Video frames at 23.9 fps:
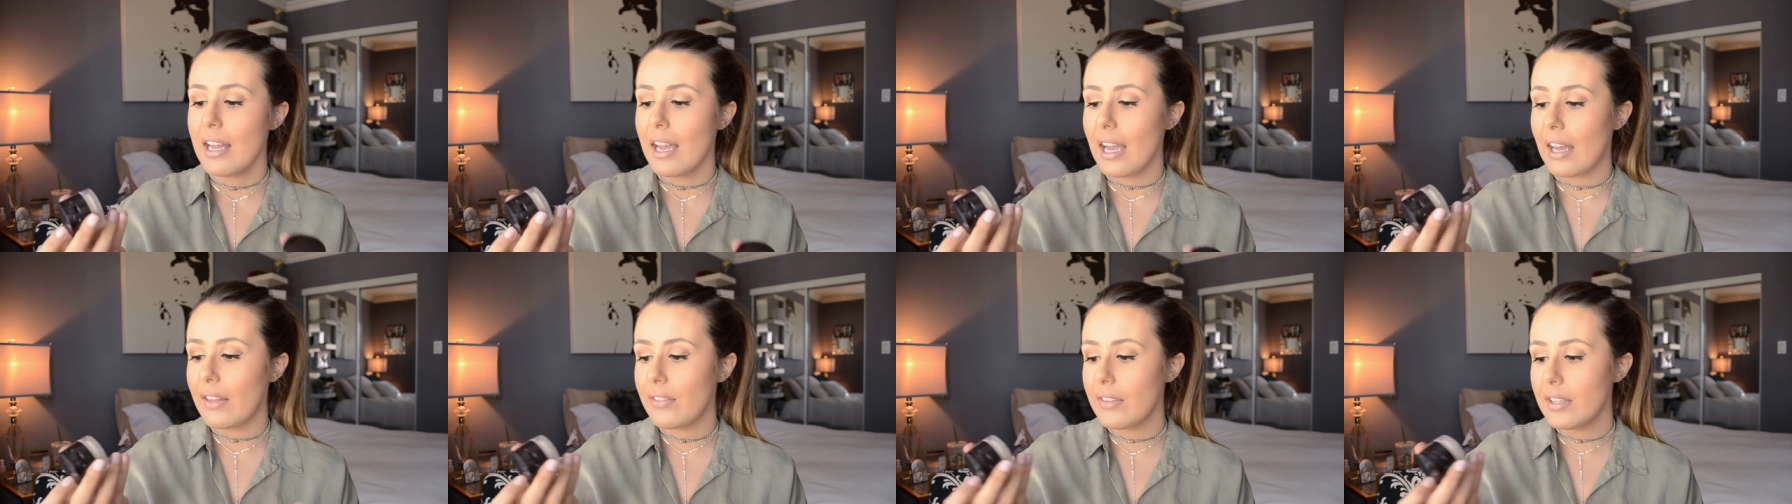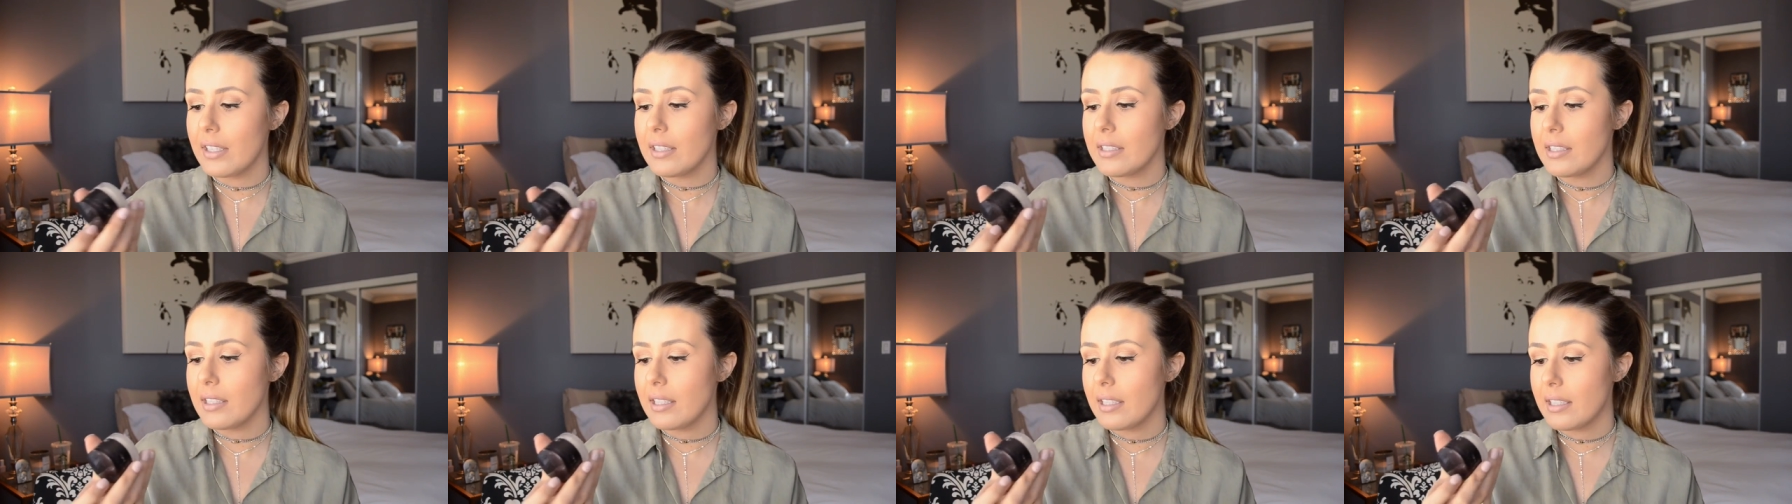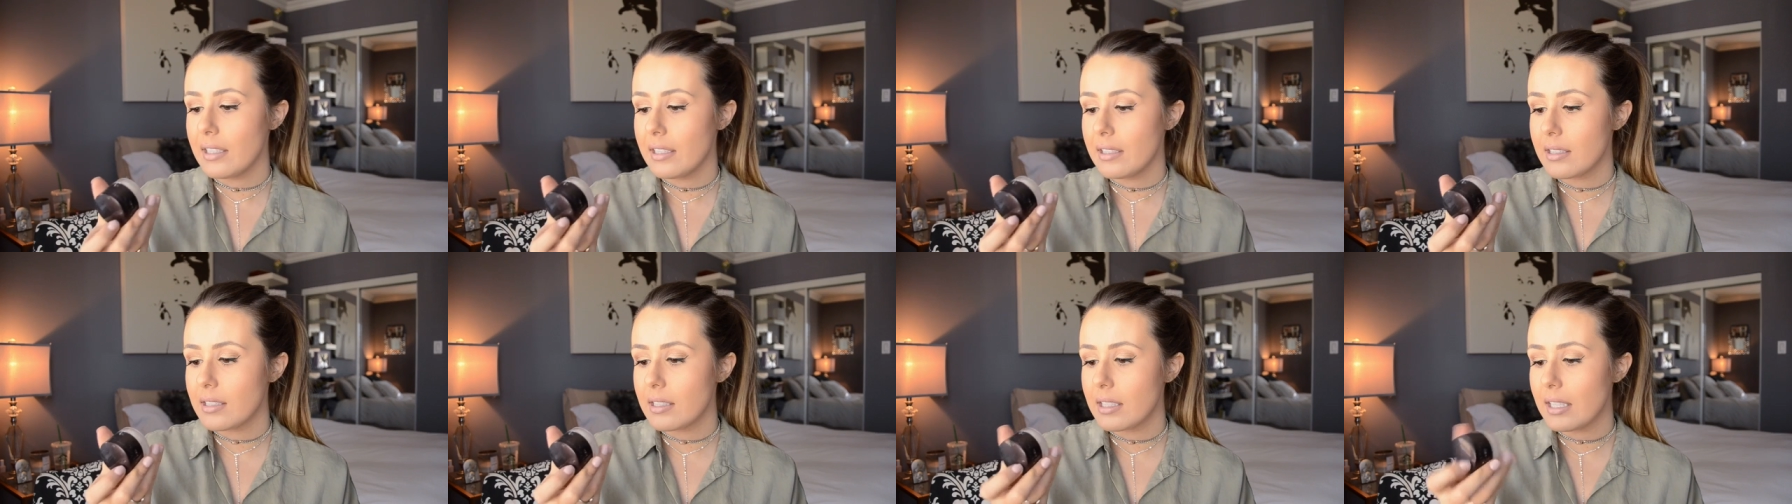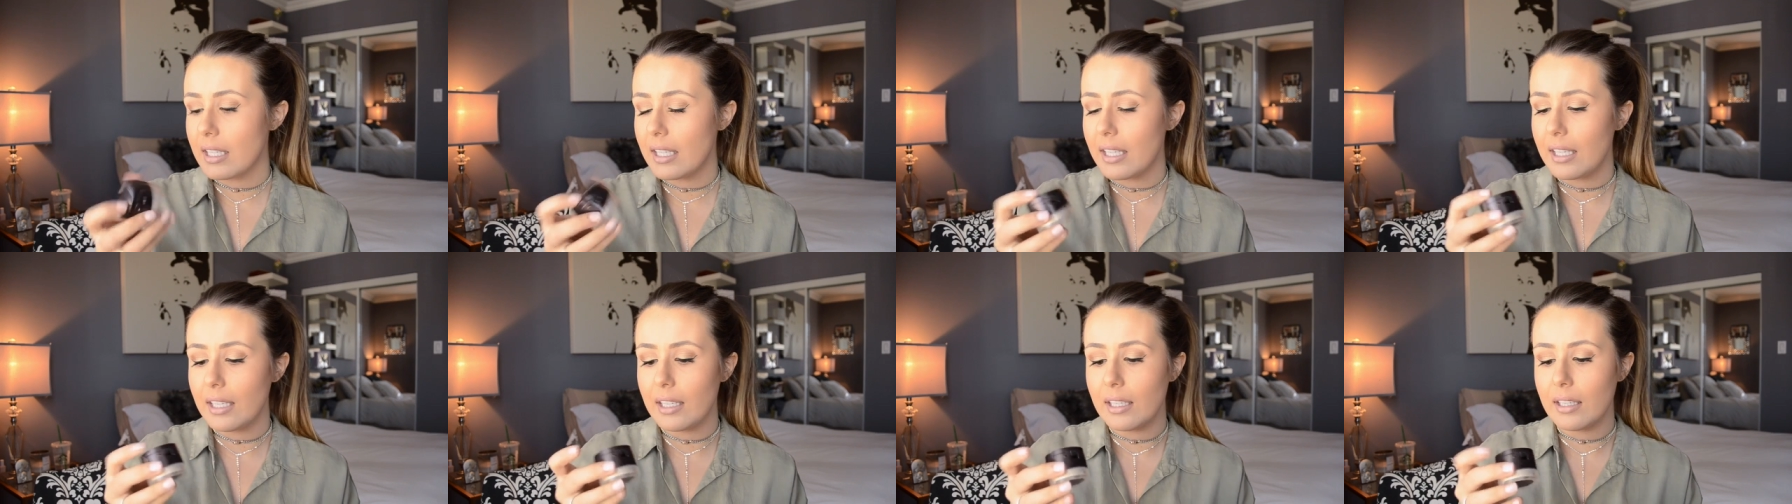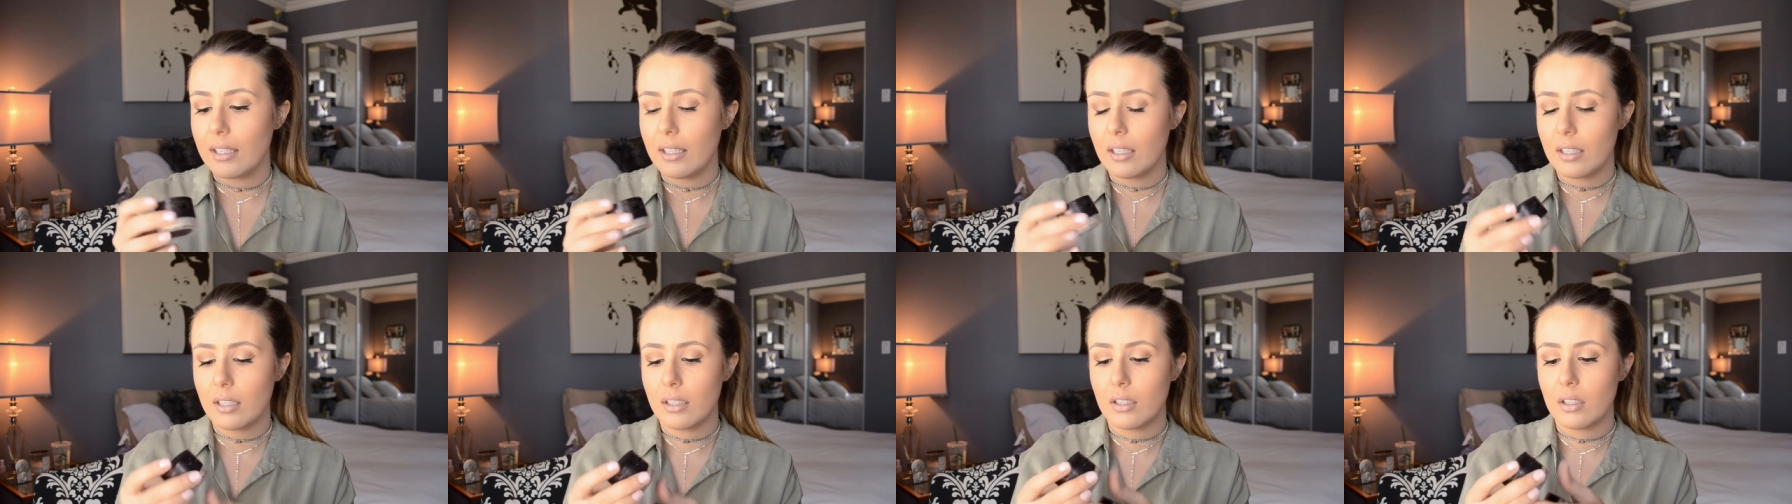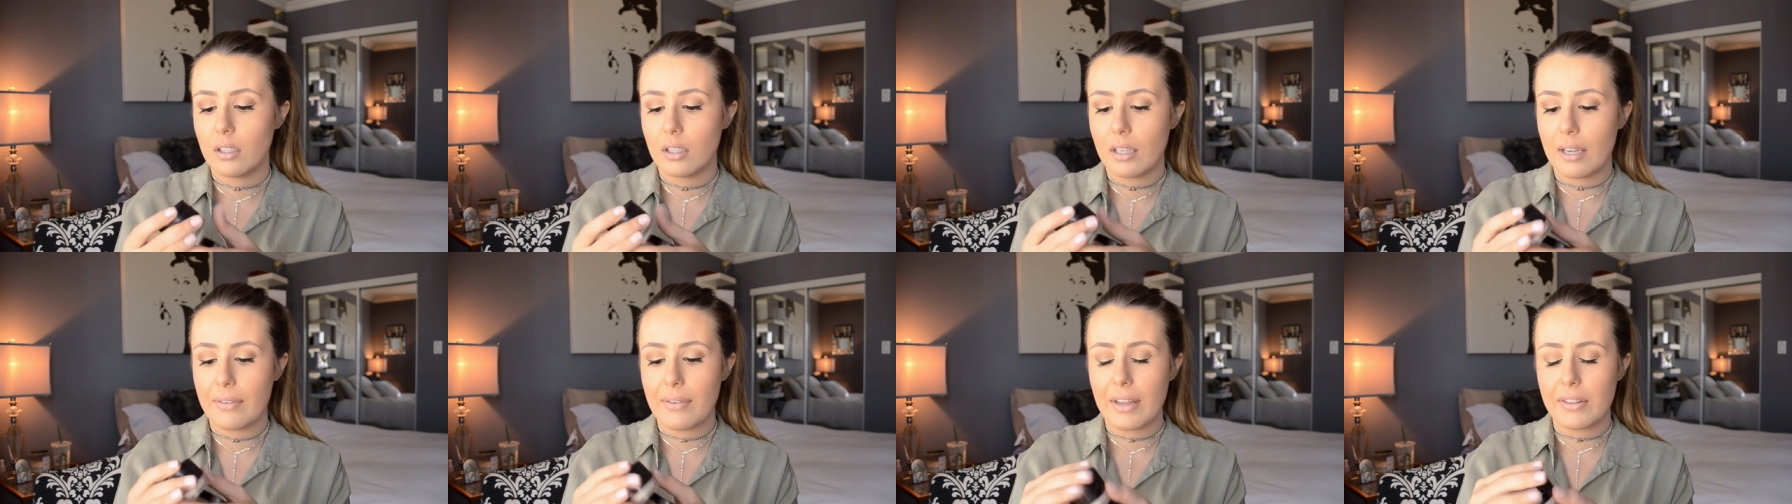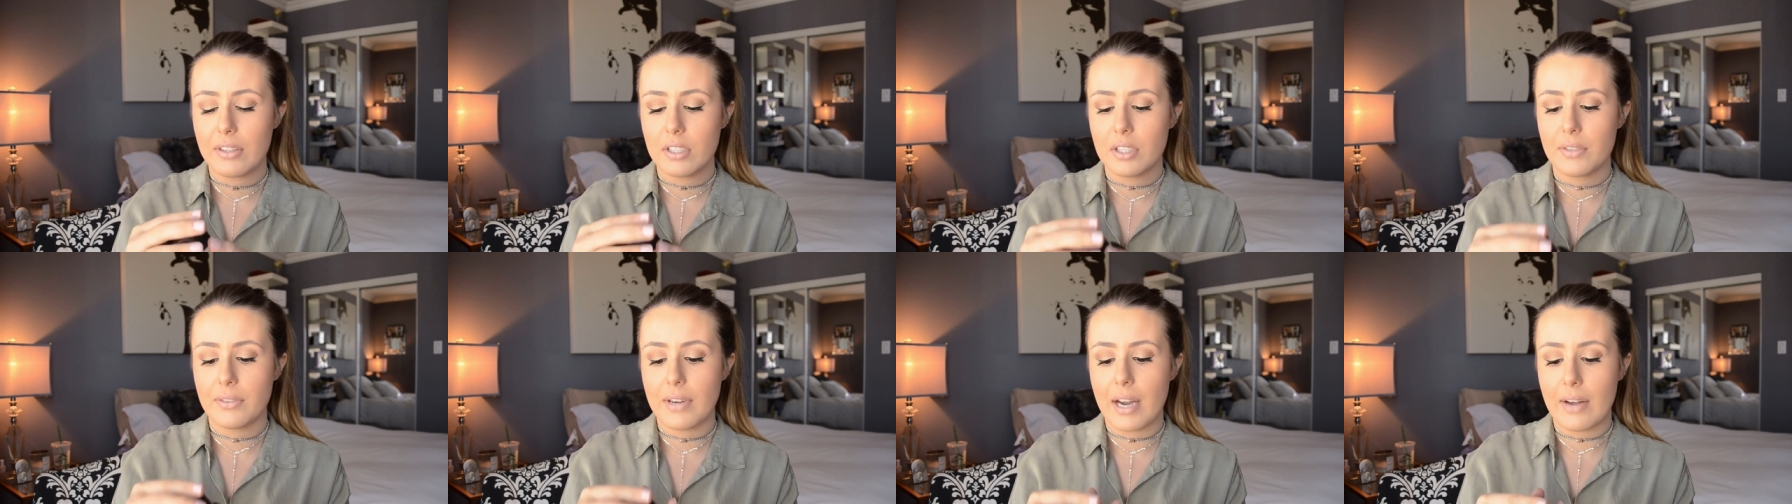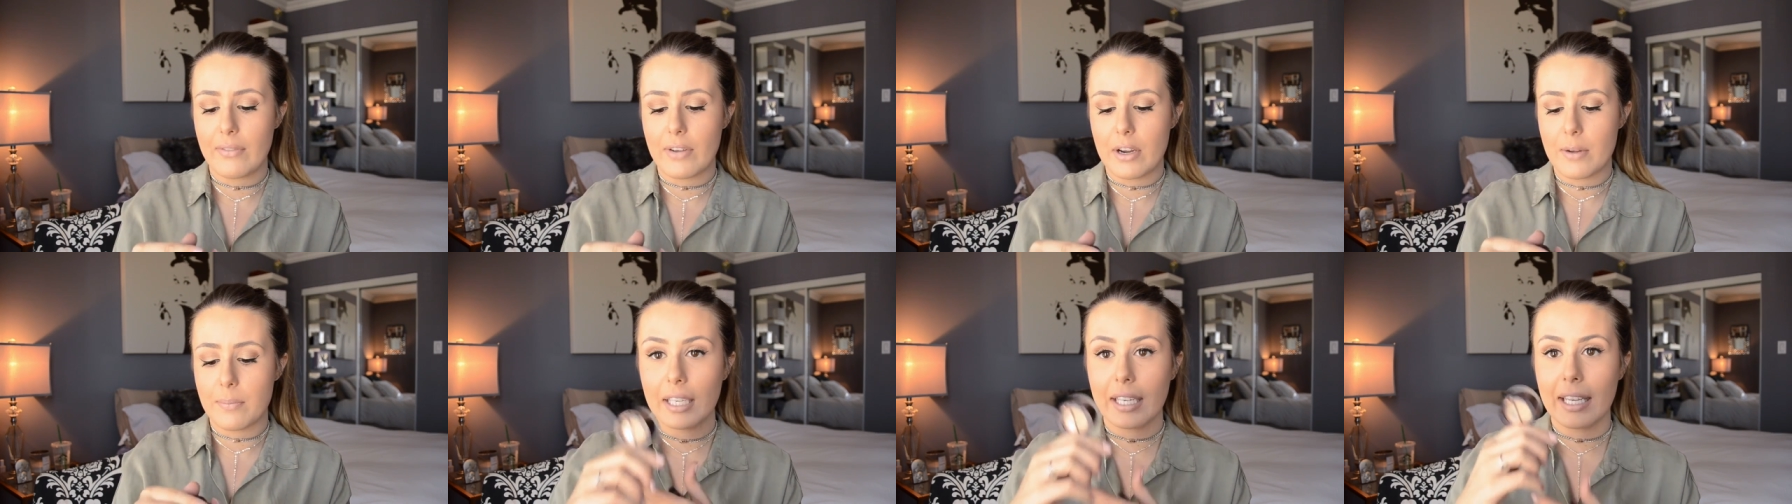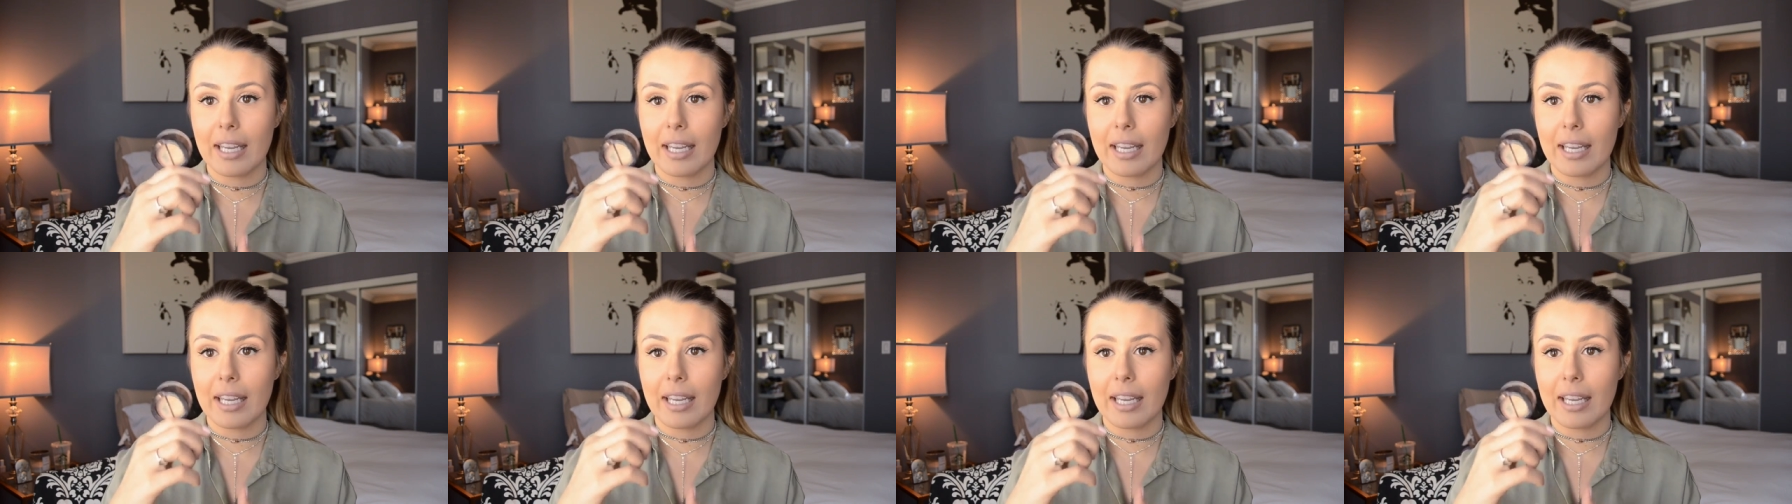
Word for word: and this is the, oh, I've had this forever.